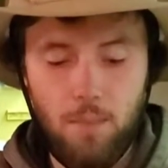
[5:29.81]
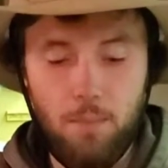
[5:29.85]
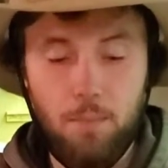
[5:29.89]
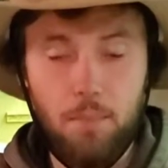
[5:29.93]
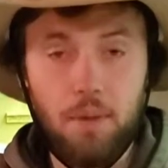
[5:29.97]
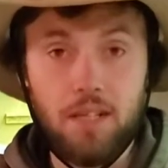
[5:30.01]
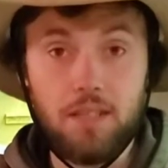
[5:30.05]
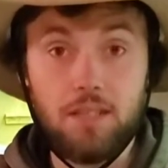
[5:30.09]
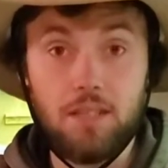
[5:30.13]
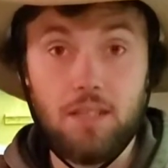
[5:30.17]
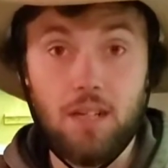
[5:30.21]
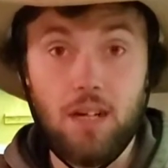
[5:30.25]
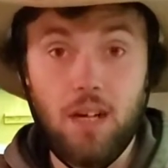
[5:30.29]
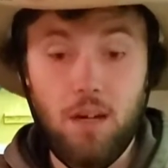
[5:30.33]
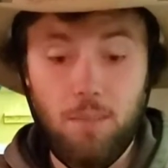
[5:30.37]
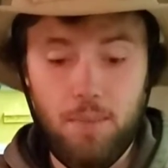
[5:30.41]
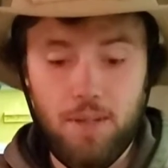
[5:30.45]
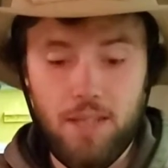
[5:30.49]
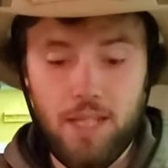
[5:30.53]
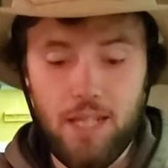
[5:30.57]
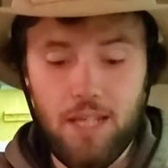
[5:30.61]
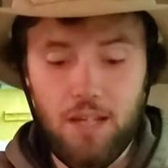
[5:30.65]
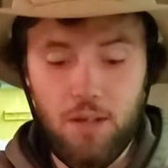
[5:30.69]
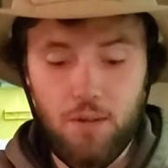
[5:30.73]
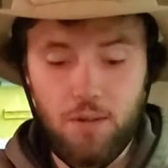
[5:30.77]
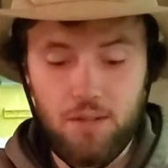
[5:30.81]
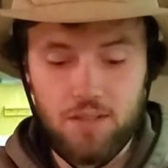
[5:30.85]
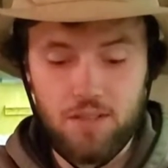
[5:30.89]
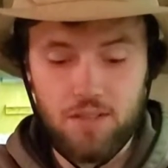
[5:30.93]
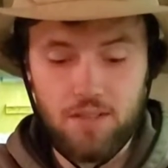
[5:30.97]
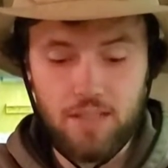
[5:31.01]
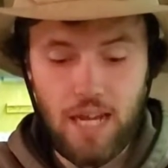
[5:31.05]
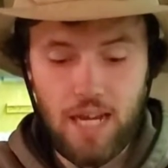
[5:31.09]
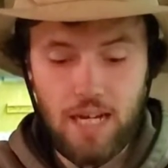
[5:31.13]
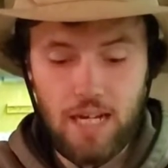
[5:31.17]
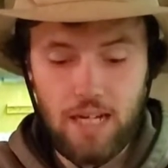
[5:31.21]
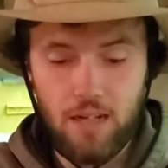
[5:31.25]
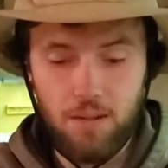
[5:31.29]
mix it up, and then you can
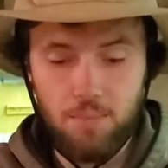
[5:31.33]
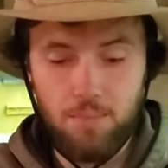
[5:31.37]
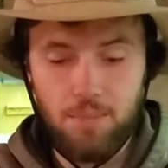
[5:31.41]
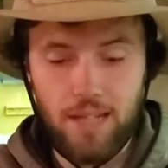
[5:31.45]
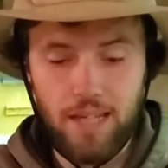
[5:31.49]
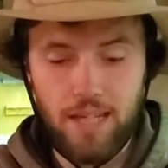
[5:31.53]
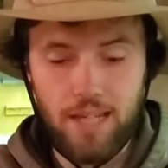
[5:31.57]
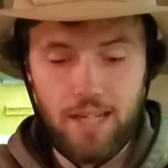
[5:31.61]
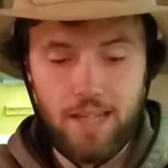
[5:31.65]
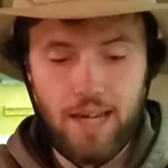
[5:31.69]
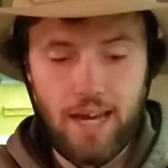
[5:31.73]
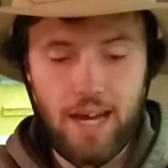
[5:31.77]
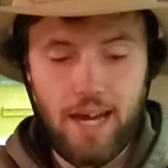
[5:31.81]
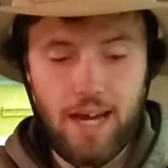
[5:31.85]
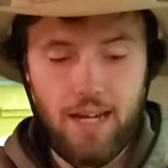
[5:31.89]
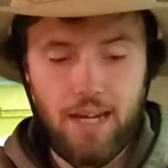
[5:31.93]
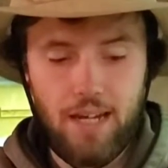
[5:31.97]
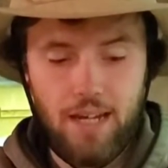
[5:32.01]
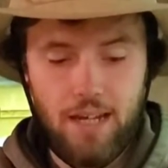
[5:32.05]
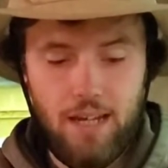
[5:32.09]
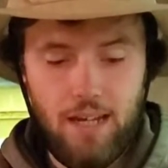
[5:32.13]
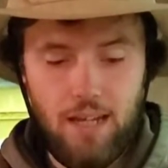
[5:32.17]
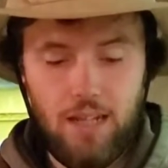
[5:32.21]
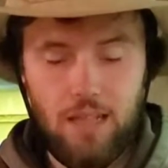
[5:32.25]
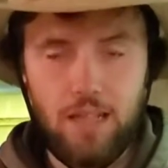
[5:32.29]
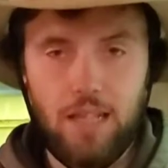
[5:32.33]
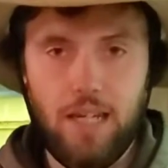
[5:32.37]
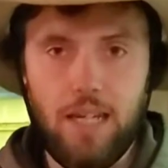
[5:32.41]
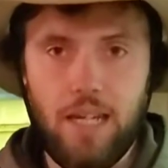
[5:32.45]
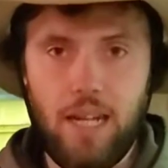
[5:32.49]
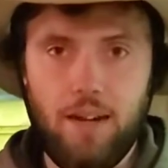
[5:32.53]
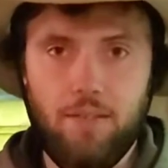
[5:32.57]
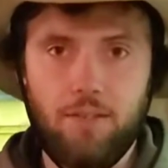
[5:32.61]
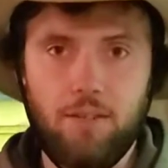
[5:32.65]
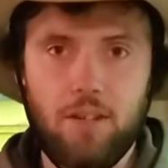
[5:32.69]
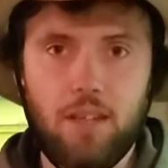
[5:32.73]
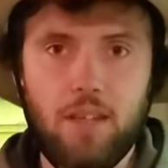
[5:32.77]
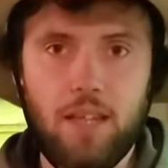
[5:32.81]
stand it up like that, let
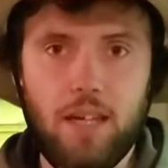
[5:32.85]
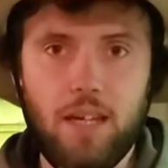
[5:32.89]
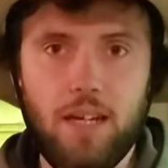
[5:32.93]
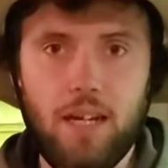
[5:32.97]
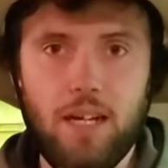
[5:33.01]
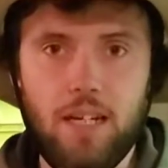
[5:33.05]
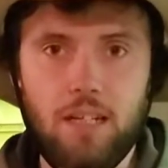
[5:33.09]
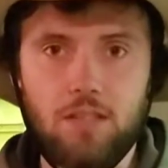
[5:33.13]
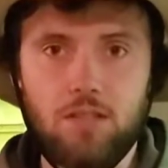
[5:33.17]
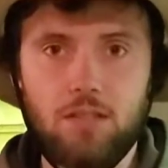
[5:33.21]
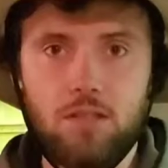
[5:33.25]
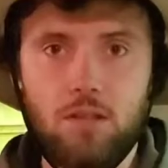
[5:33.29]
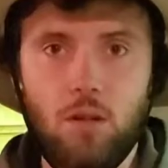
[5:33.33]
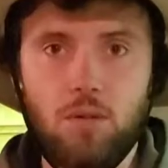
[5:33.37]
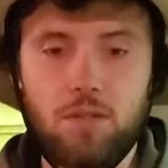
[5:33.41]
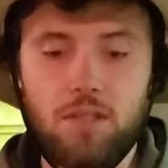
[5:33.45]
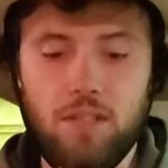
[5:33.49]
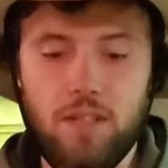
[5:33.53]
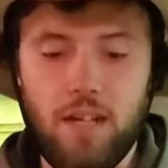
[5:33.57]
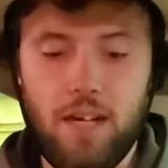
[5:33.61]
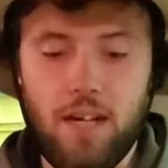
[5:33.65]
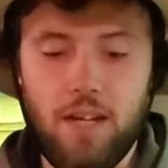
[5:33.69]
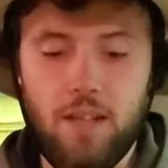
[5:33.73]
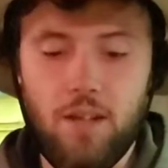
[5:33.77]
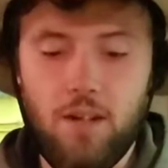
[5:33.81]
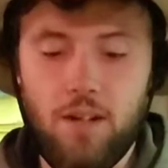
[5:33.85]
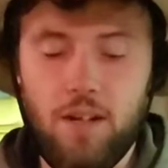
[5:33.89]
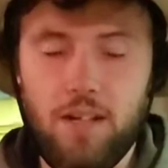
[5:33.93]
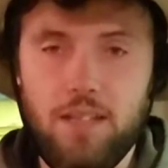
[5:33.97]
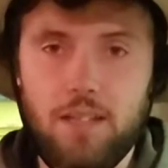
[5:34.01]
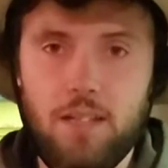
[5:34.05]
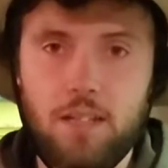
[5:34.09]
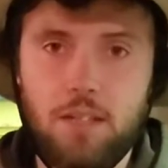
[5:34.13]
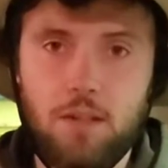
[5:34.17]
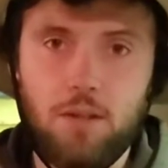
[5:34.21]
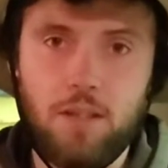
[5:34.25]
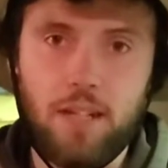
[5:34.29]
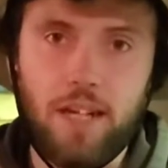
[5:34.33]
everything kind of soak together, and
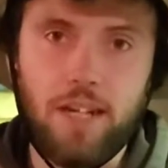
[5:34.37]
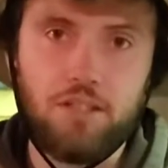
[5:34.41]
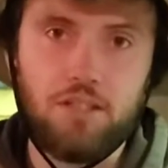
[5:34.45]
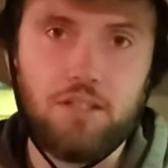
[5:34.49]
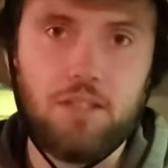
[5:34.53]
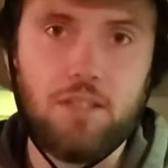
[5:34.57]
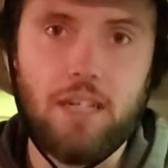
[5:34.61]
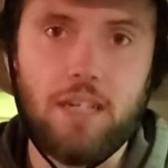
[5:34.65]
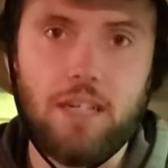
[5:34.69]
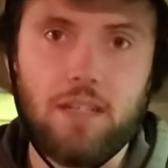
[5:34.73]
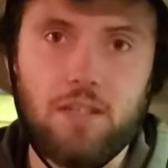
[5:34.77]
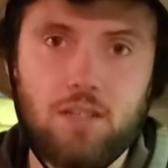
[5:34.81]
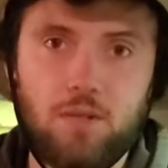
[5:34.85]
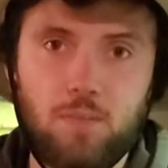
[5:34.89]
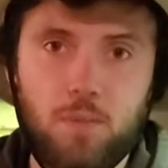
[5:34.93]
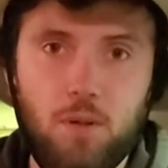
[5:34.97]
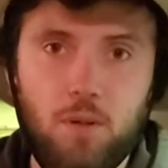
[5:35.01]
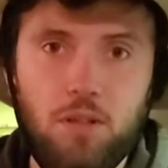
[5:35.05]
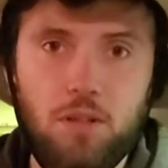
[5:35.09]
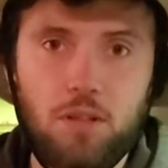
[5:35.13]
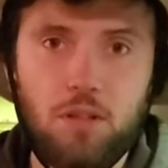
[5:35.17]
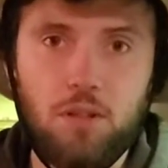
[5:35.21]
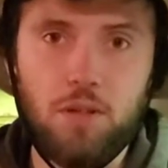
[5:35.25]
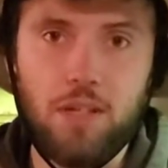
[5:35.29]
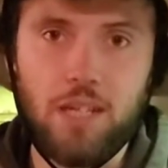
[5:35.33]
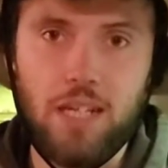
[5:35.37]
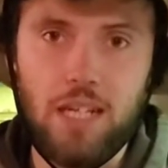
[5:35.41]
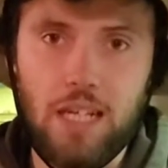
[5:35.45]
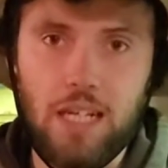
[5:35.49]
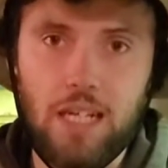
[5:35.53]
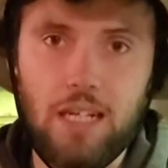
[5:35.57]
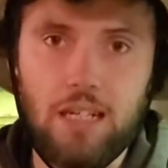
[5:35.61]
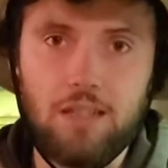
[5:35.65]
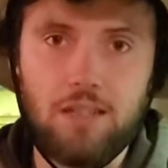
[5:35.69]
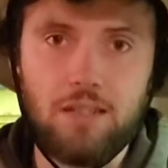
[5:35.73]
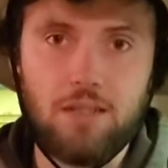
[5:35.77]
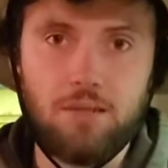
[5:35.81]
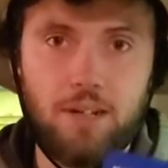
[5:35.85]
then you can actually take a spoon and you can
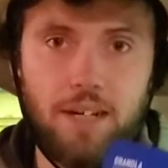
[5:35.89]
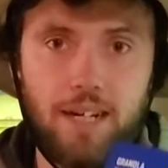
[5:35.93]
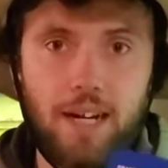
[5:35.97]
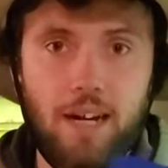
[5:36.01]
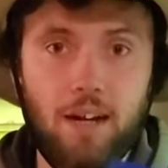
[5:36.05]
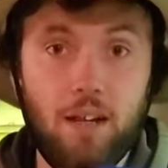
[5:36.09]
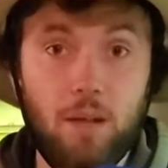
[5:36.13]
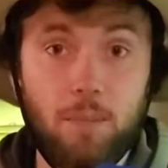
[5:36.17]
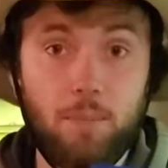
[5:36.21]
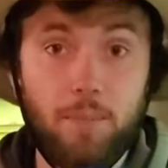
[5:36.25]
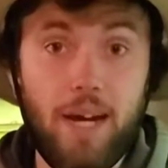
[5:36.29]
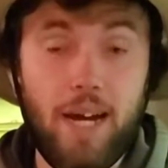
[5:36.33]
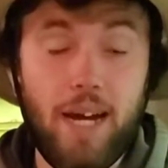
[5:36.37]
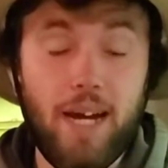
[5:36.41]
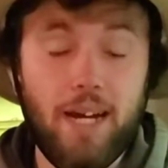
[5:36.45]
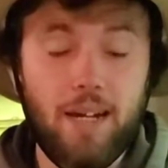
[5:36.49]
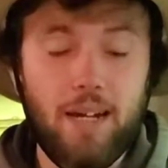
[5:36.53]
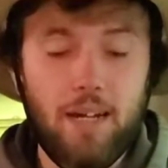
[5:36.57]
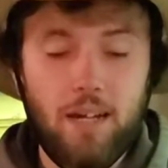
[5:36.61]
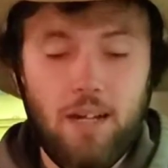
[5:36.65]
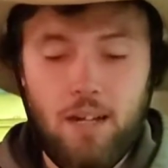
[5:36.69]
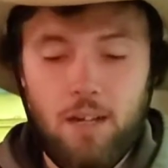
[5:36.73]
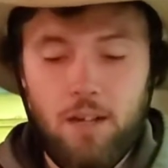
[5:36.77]
eat it straight out of the bag.